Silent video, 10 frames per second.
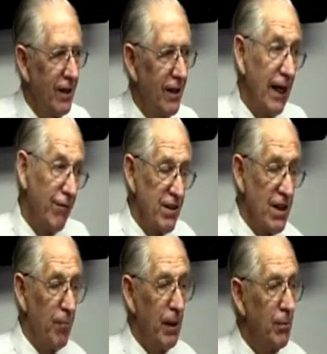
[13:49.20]
Now, for
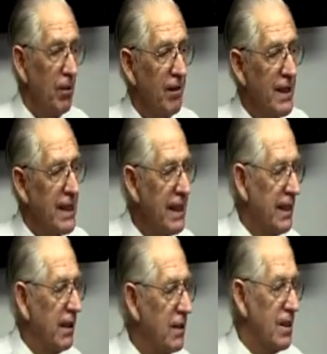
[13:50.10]
some people, that's
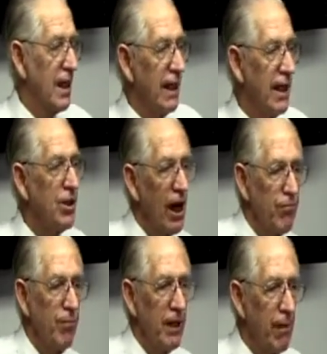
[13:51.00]
easy, because they get a check
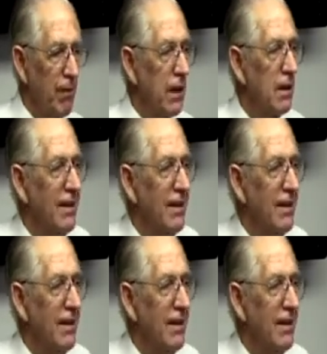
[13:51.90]
from the government.